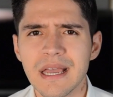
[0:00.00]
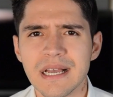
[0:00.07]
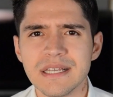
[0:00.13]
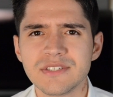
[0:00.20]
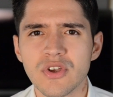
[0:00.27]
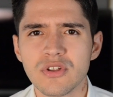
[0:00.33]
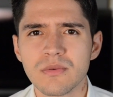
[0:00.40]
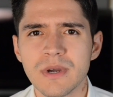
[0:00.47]
As
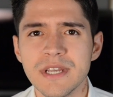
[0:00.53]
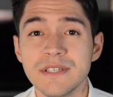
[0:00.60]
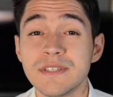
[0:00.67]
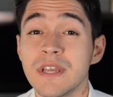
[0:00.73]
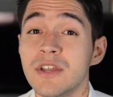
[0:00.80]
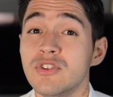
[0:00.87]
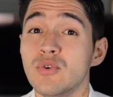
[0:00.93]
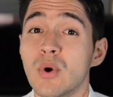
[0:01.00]
always,
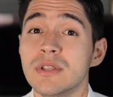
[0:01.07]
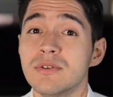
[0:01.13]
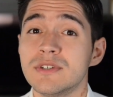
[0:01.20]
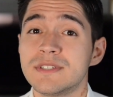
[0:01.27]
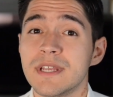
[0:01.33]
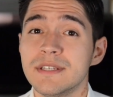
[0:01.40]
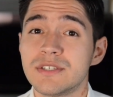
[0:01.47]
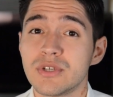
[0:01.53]
to
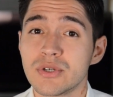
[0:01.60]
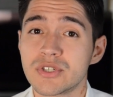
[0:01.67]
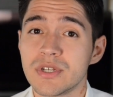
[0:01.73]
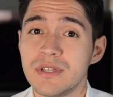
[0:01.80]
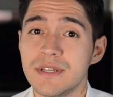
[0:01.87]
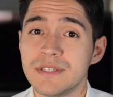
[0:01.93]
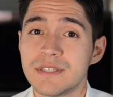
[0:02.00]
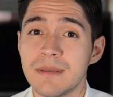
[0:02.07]
understand
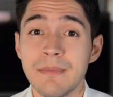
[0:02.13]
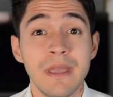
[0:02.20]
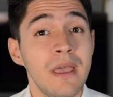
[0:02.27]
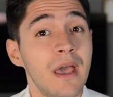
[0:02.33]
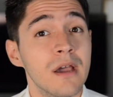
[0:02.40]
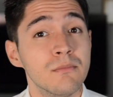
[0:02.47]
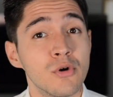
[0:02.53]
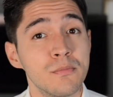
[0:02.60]
socialism,
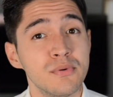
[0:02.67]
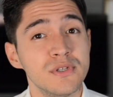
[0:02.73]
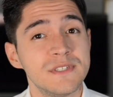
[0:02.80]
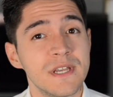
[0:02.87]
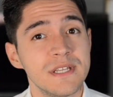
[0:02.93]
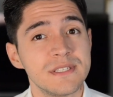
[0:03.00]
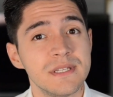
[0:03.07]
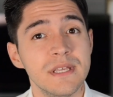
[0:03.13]
and more
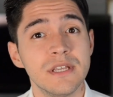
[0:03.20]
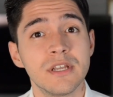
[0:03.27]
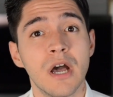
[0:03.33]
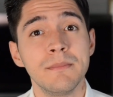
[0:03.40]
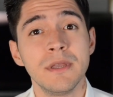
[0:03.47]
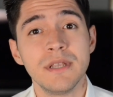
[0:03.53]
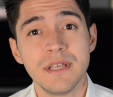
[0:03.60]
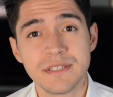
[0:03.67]
precisely
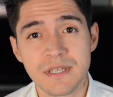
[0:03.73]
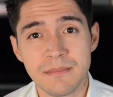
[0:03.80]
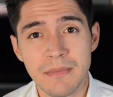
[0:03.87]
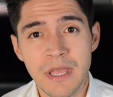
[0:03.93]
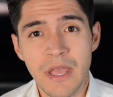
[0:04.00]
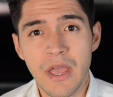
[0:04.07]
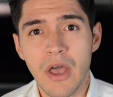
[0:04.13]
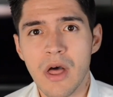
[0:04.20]
communism,
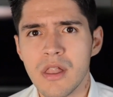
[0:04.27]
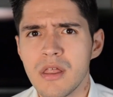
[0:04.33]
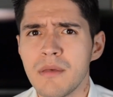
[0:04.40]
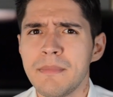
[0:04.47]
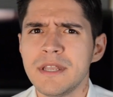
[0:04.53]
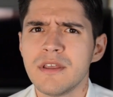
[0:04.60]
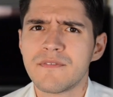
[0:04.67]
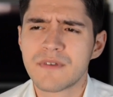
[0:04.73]
a little
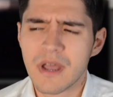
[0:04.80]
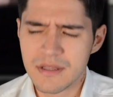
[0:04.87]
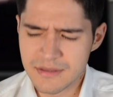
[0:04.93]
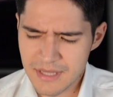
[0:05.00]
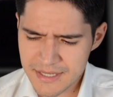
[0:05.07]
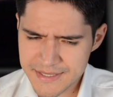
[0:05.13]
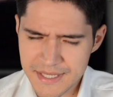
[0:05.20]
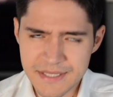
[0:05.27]
bit of
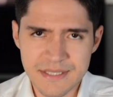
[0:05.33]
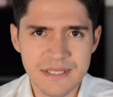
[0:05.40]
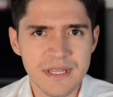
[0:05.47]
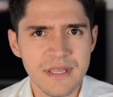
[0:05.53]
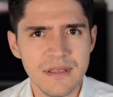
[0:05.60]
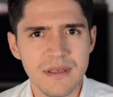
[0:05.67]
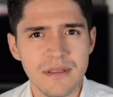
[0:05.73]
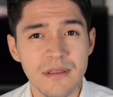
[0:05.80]
context is
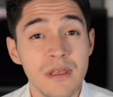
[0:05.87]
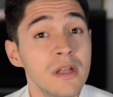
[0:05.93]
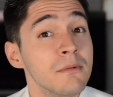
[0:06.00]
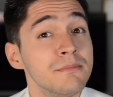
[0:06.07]
needed.